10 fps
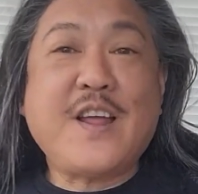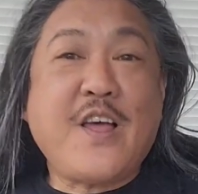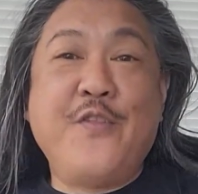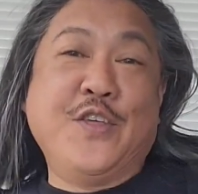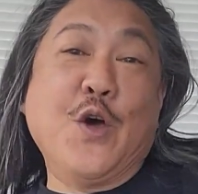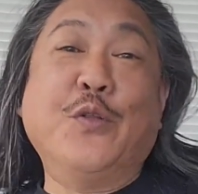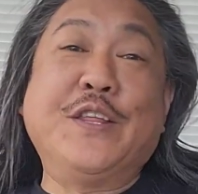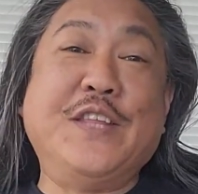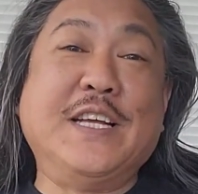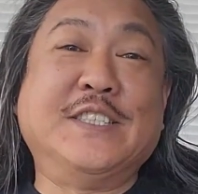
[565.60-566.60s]
The only
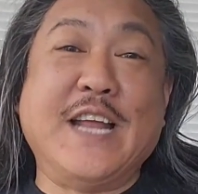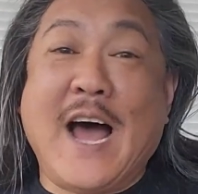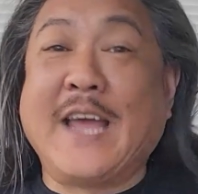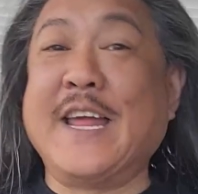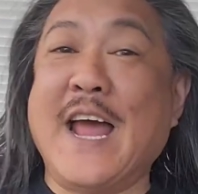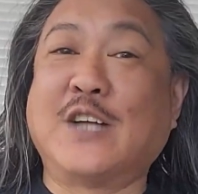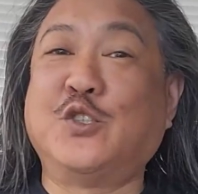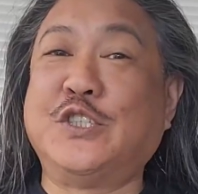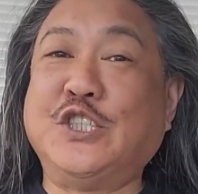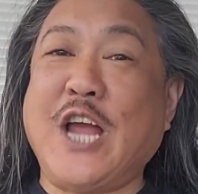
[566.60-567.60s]
things that I can actually
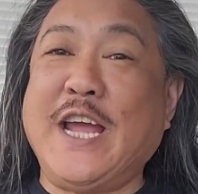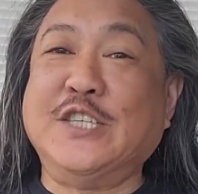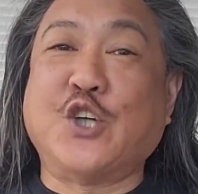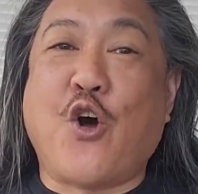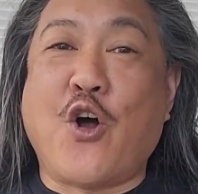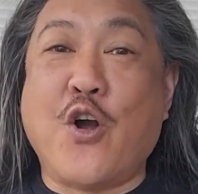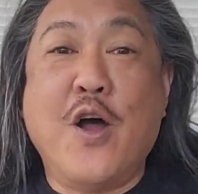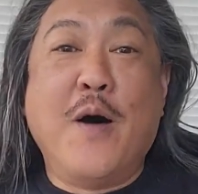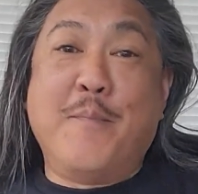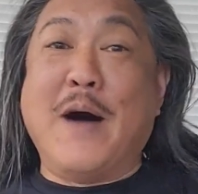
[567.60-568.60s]
change are
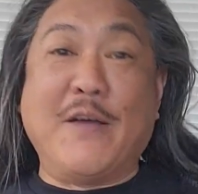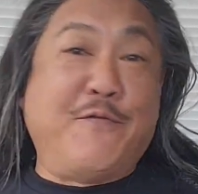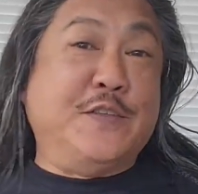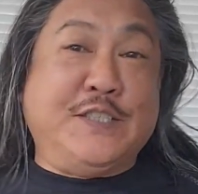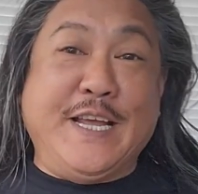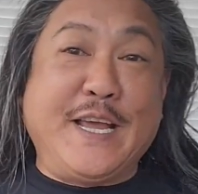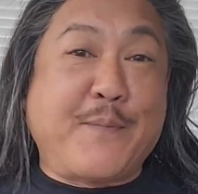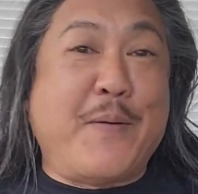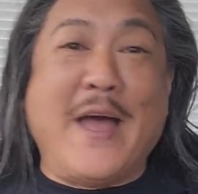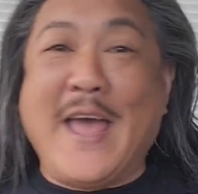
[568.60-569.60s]
my physique
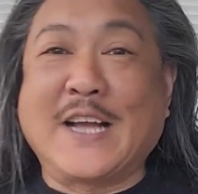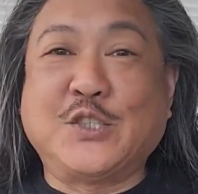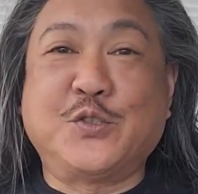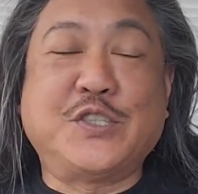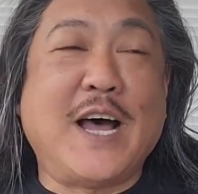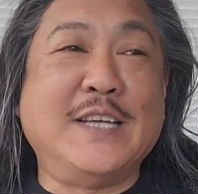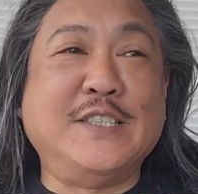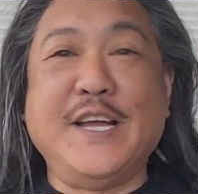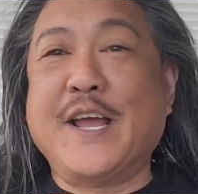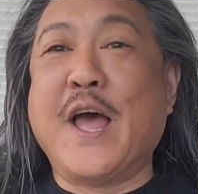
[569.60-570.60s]
by
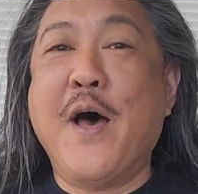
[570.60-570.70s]
exercising,